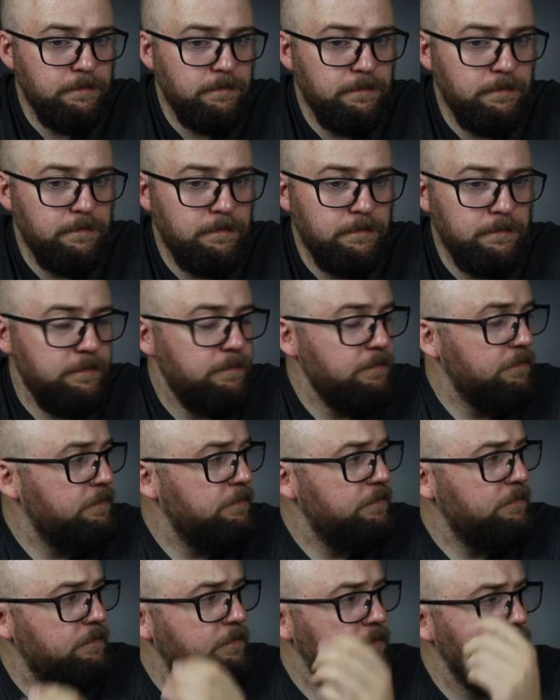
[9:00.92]

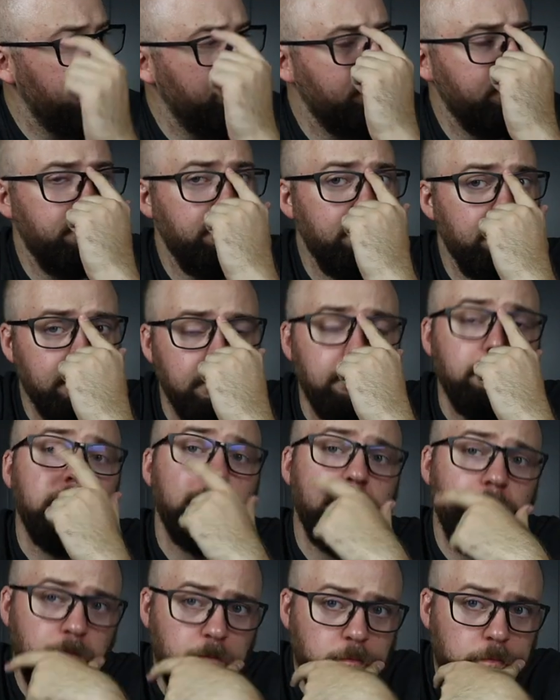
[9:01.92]

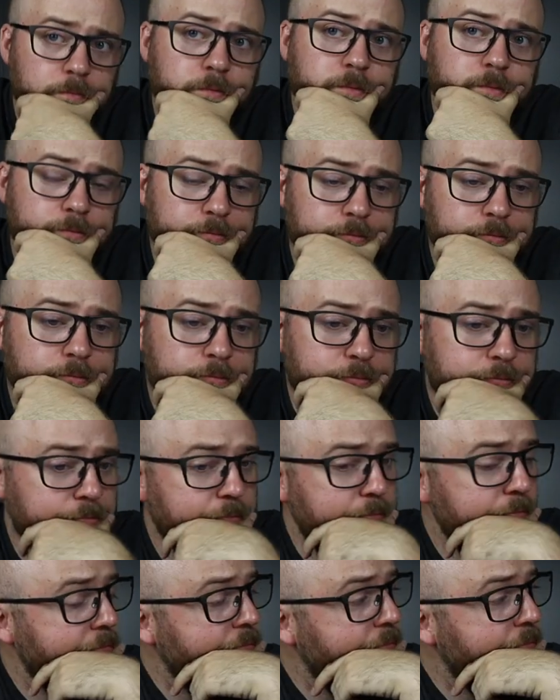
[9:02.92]

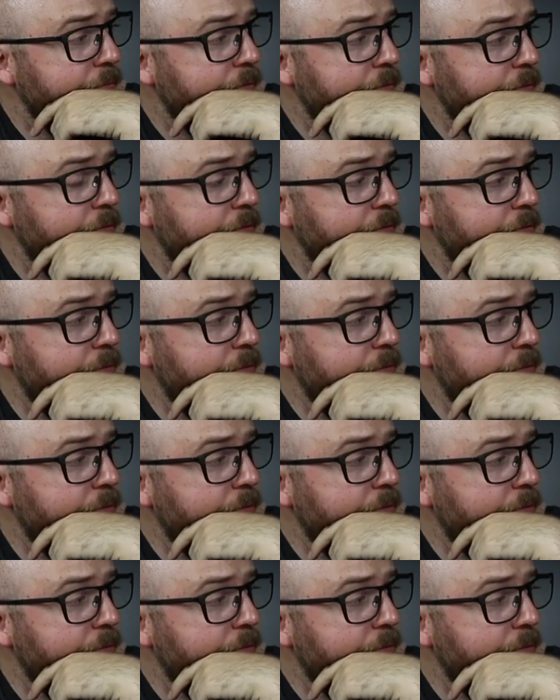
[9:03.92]
(silent)